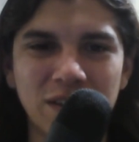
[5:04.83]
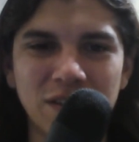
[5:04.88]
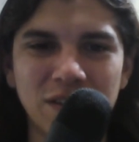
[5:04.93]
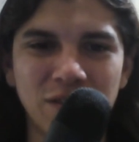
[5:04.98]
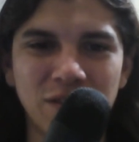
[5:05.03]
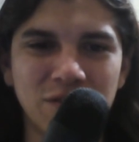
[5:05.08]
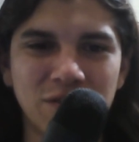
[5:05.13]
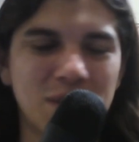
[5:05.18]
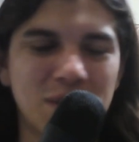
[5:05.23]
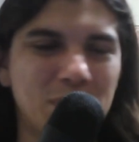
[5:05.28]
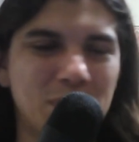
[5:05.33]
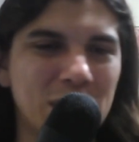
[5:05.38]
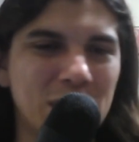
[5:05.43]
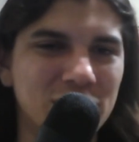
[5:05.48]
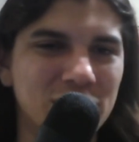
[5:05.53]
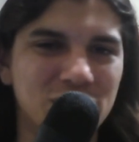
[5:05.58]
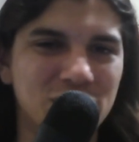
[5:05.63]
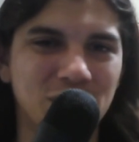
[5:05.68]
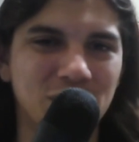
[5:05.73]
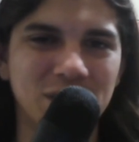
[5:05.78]

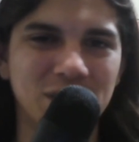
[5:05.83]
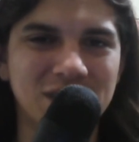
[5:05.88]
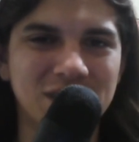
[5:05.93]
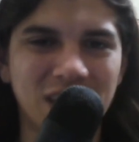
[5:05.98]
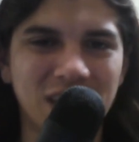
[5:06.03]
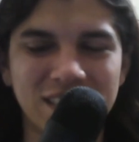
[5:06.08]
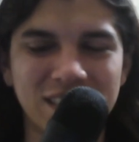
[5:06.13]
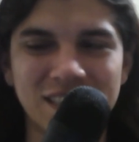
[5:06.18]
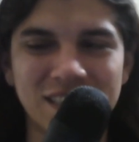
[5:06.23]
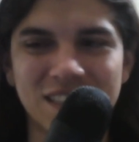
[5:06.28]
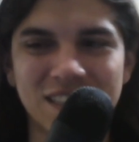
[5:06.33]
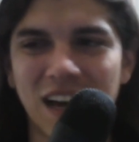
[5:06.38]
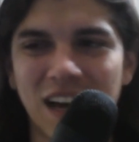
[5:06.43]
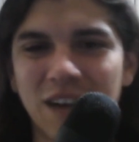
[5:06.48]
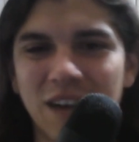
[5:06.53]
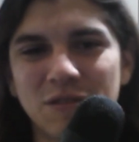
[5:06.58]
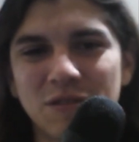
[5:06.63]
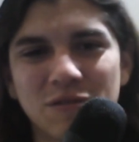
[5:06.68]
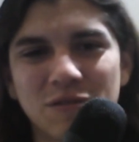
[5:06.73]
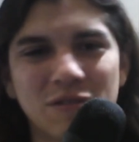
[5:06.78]
VP choice. I just thought
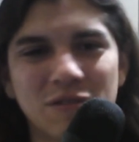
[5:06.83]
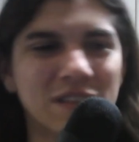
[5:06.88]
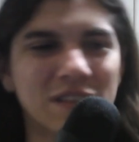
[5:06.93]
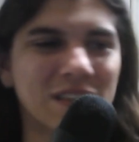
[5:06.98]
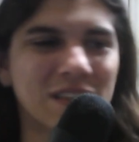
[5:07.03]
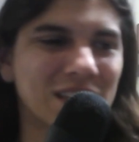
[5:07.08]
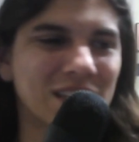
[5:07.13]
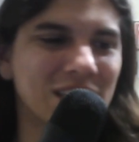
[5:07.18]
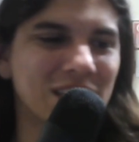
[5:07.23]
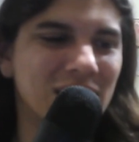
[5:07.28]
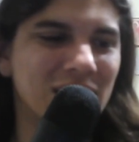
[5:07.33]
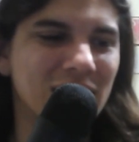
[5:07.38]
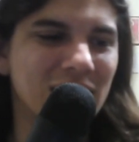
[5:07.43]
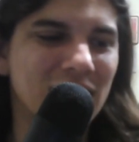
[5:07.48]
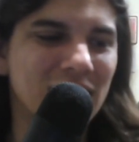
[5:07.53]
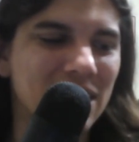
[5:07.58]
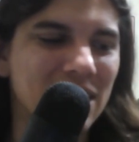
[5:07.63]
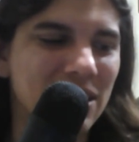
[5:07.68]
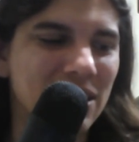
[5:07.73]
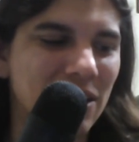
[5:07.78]
it was really.
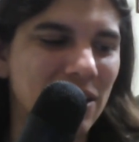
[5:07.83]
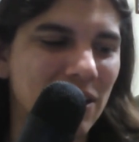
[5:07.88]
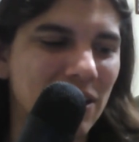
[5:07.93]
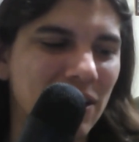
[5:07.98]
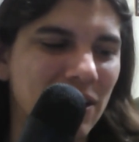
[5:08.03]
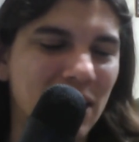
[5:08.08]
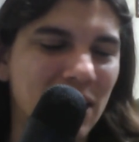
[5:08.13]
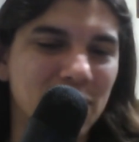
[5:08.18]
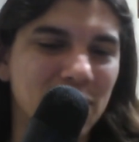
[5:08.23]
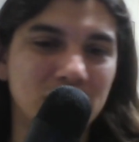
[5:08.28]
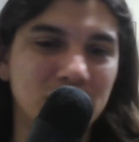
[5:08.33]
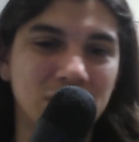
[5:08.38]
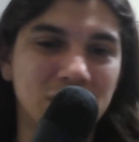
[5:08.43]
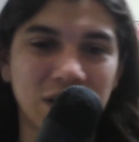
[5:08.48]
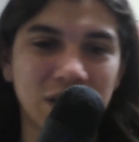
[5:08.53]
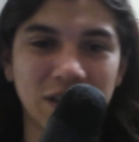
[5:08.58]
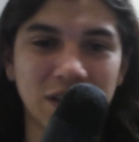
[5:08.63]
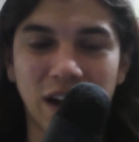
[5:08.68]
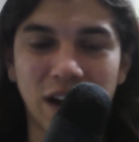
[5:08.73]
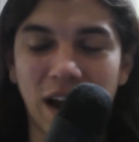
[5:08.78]
And in
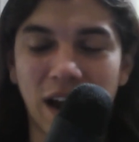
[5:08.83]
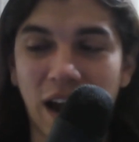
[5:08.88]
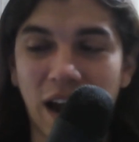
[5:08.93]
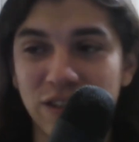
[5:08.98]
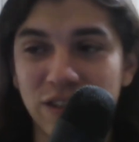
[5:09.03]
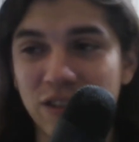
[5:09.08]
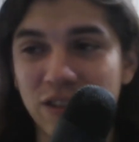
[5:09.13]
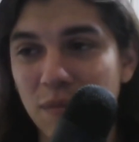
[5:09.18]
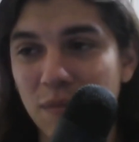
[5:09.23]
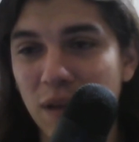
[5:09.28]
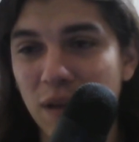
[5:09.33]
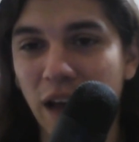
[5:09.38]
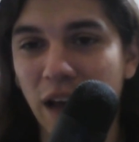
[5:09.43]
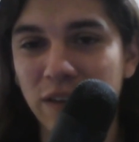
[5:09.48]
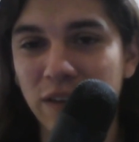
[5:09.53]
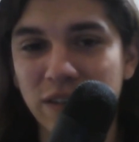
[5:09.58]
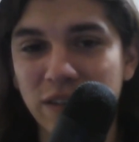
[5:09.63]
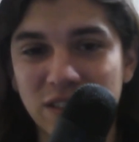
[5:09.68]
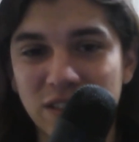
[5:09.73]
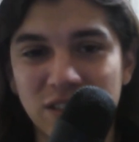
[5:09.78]
particular, I should admit, I
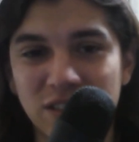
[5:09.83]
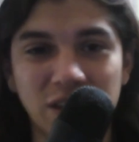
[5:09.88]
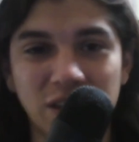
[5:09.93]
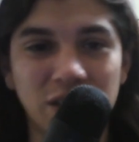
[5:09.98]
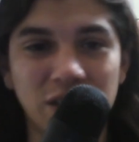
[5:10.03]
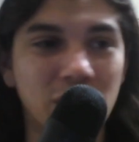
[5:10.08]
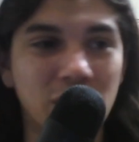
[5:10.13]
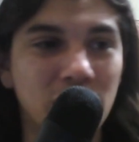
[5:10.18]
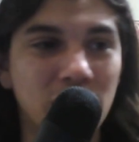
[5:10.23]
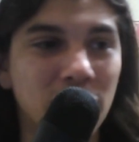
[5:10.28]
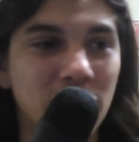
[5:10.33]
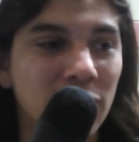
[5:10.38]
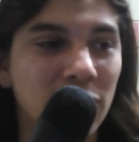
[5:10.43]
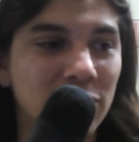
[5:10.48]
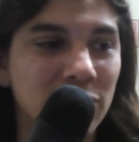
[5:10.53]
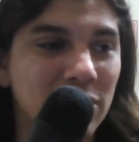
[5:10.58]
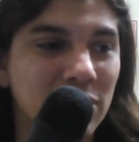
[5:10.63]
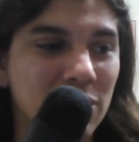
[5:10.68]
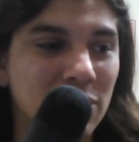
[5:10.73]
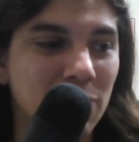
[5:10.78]
don't necessarily know
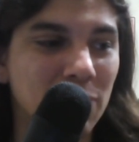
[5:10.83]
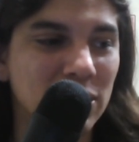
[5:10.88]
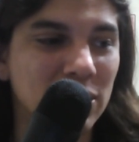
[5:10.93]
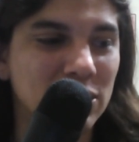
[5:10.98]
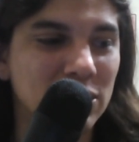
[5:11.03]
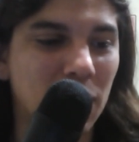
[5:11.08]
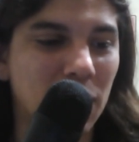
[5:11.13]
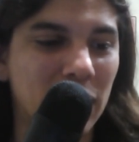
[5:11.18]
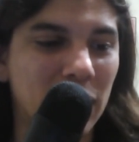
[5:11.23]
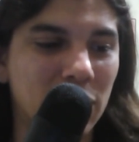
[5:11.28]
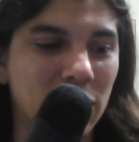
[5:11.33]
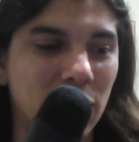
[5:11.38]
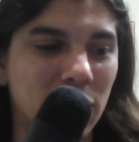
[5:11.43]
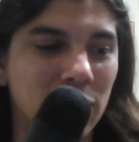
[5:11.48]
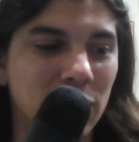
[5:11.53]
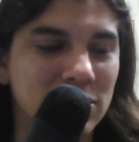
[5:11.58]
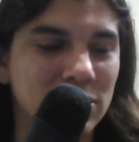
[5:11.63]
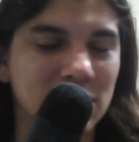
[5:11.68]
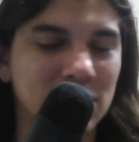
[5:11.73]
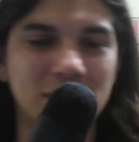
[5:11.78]
everything about Spike
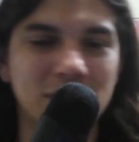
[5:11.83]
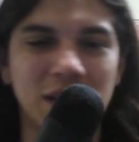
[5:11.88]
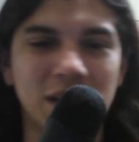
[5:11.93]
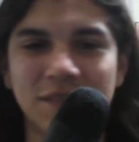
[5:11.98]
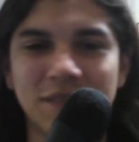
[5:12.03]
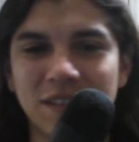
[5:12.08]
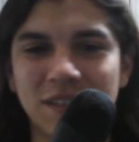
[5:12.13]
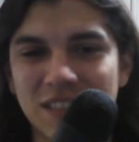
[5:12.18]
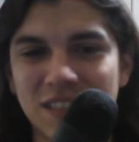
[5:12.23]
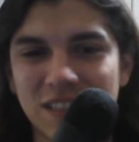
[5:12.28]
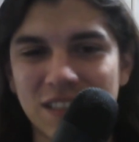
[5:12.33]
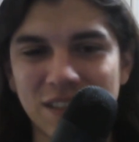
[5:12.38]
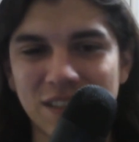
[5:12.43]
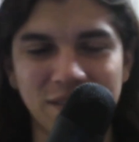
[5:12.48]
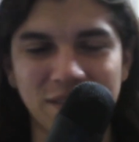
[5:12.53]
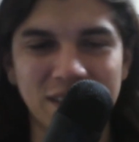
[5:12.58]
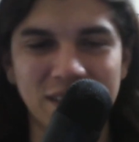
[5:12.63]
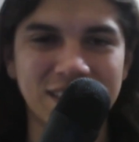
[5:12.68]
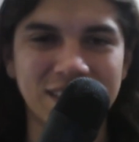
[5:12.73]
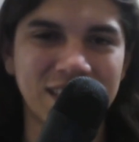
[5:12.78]
Cohen. Sometimes I see
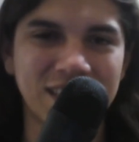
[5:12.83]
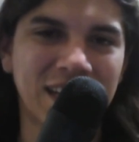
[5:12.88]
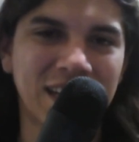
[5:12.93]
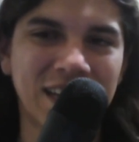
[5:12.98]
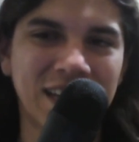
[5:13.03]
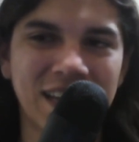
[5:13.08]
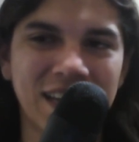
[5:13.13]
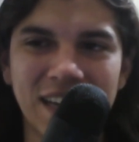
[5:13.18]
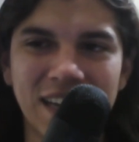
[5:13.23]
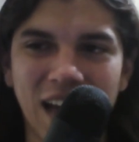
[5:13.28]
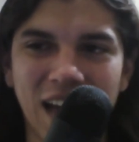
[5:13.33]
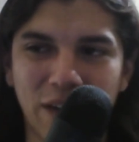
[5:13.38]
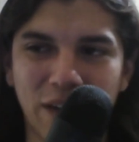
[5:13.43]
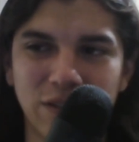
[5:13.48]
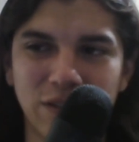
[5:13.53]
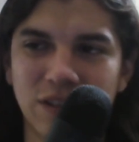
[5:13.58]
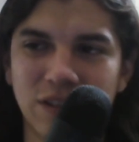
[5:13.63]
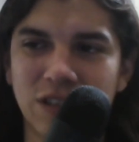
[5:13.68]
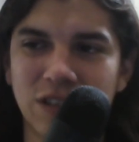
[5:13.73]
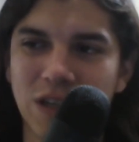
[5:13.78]
some things that I
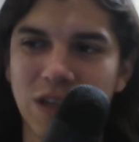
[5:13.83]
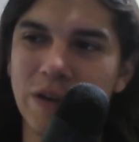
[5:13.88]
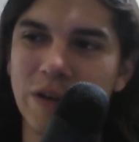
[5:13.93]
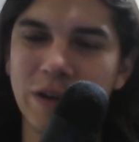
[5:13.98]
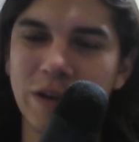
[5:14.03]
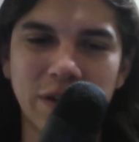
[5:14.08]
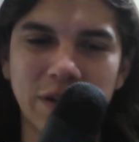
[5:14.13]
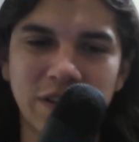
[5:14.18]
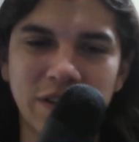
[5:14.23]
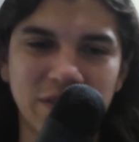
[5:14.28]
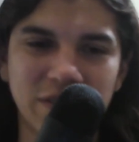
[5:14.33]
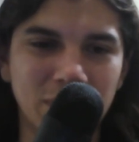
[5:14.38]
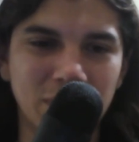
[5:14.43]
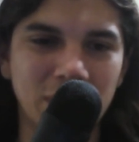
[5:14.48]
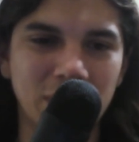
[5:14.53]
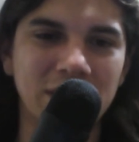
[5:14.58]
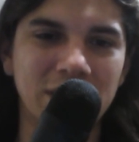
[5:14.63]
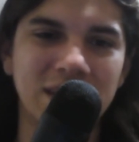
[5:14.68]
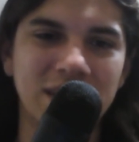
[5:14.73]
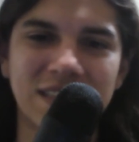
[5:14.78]
don't disagree with,
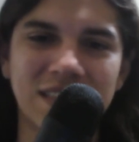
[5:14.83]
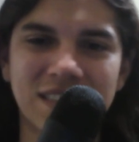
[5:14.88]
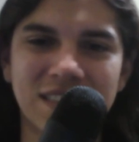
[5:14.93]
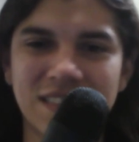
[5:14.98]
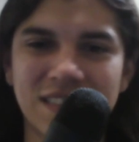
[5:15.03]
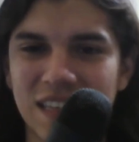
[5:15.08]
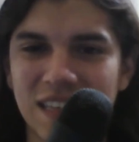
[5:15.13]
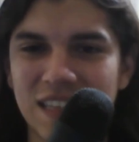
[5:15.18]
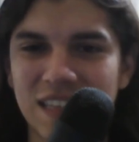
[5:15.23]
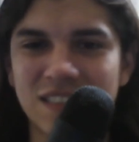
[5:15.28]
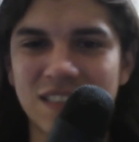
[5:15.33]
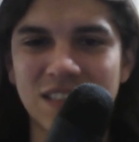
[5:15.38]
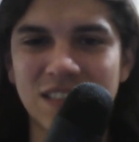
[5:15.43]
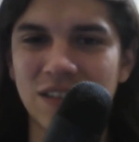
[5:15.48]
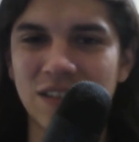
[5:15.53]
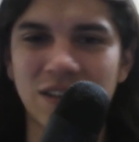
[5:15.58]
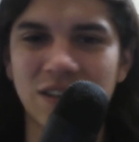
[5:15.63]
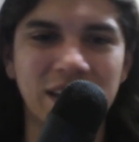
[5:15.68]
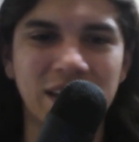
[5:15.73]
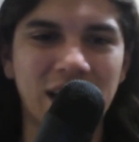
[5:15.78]
but it's
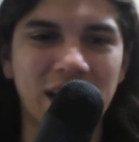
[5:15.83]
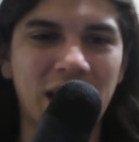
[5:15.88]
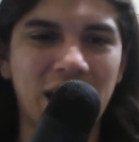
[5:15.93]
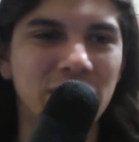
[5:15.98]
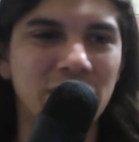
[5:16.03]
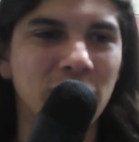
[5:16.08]
still like I